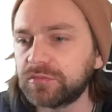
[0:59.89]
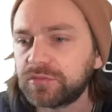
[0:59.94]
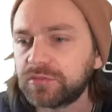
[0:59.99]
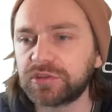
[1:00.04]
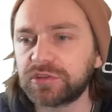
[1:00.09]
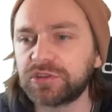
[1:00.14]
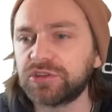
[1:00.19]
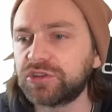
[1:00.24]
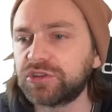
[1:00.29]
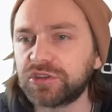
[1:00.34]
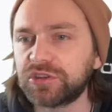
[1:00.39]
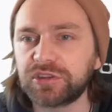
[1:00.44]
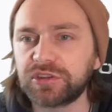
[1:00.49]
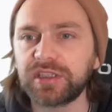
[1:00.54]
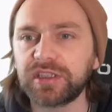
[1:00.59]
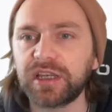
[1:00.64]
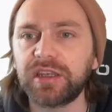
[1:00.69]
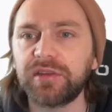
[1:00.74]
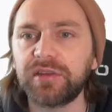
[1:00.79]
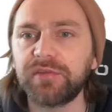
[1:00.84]
You can just
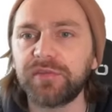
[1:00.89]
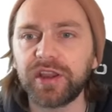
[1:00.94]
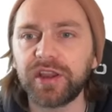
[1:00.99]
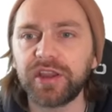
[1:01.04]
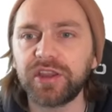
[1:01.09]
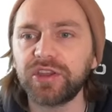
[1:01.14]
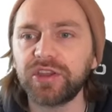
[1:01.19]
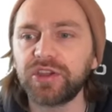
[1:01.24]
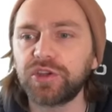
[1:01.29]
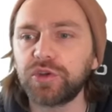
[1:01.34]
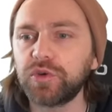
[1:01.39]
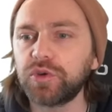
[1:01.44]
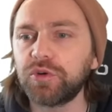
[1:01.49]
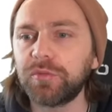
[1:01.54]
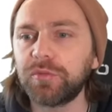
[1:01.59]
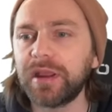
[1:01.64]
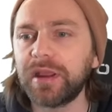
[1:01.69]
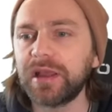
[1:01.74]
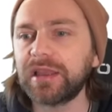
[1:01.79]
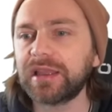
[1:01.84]
sign in via your Google
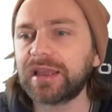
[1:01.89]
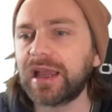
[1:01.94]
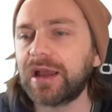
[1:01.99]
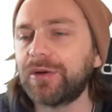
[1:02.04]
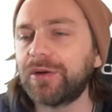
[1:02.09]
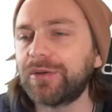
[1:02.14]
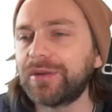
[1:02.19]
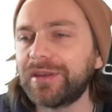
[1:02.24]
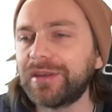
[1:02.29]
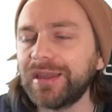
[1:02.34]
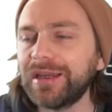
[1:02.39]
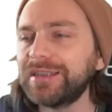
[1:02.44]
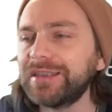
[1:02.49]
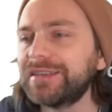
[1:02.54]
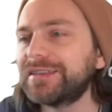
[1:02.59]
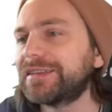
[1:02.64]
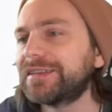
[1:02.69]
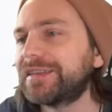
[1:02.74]
Mail account, nice and